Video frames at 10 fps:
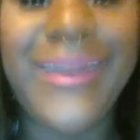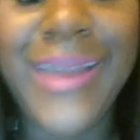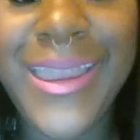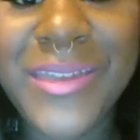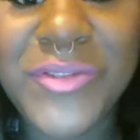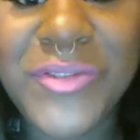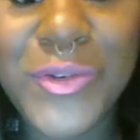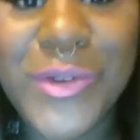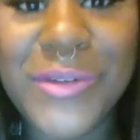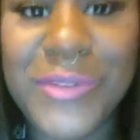Hey
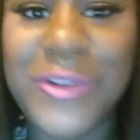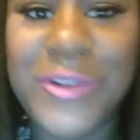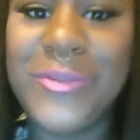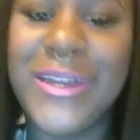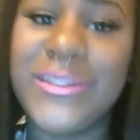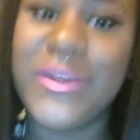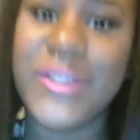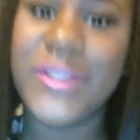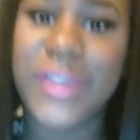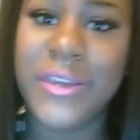everyone, welcome back to my
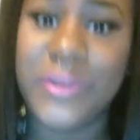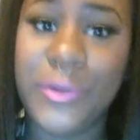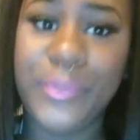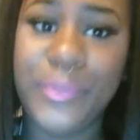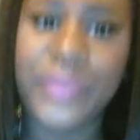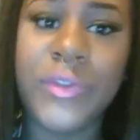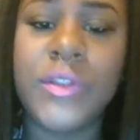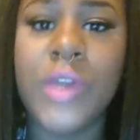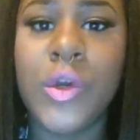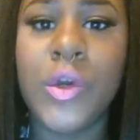channel.
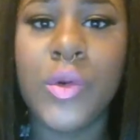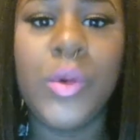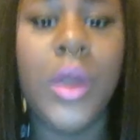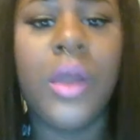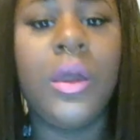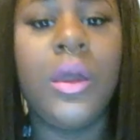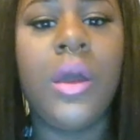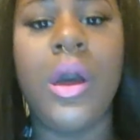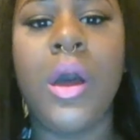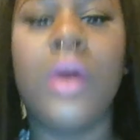So,
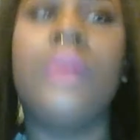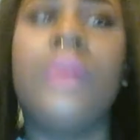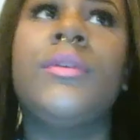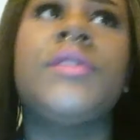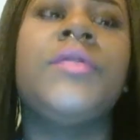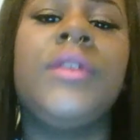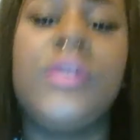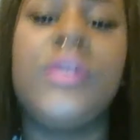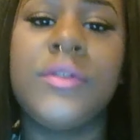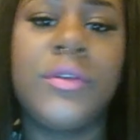this
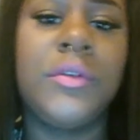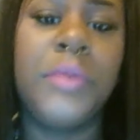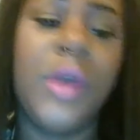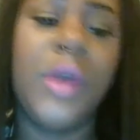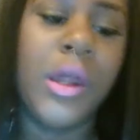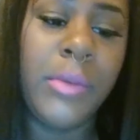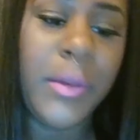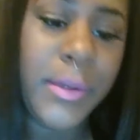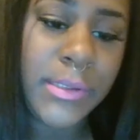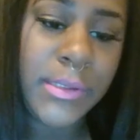video is going to be all about
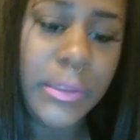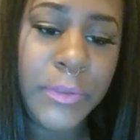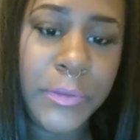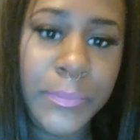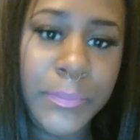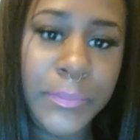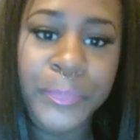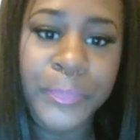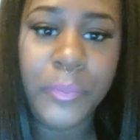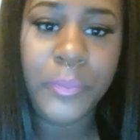my septum.
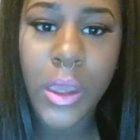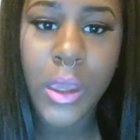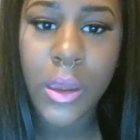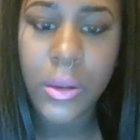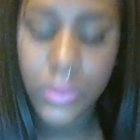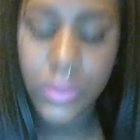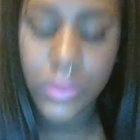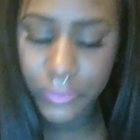Um,